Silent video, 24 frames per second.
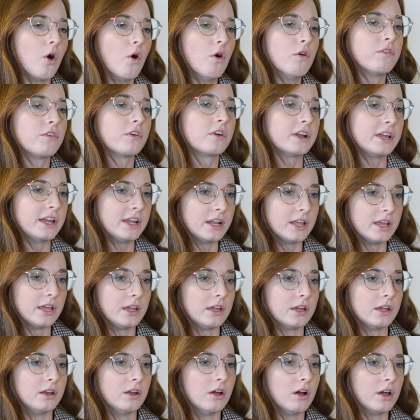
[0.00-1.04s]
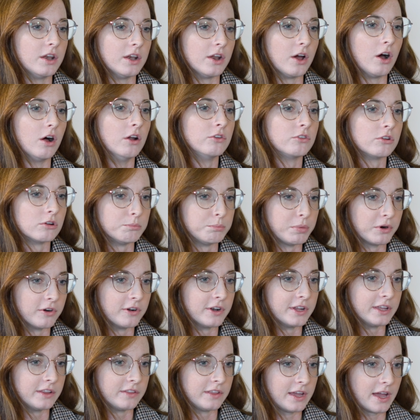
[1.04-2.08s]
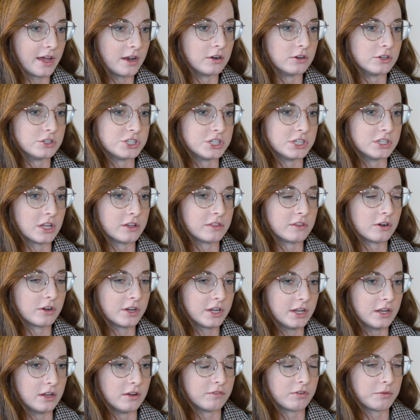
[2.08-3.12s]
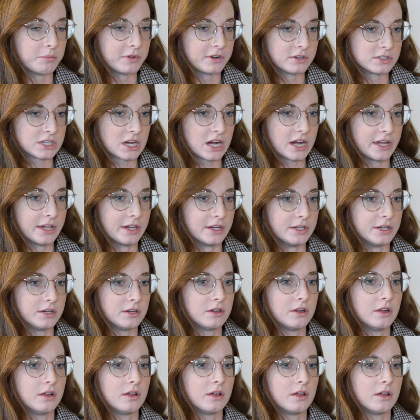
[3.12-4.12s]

overeating and underburning the energy that they're eating from their diet,